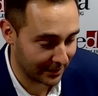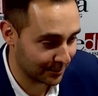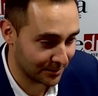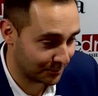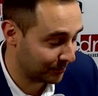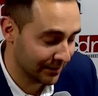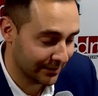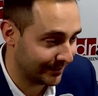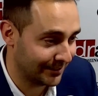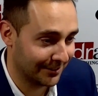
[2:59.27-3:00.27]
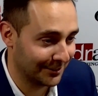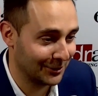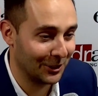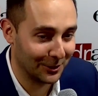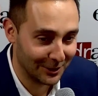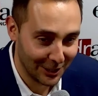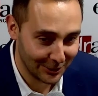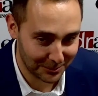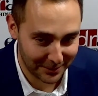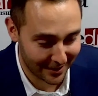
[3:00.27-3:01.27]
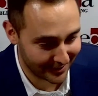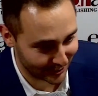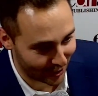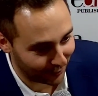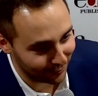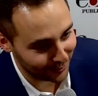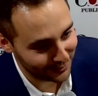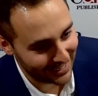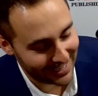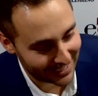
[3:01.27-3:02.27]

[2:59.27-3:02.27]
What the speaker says: It was really, to be honest, awful.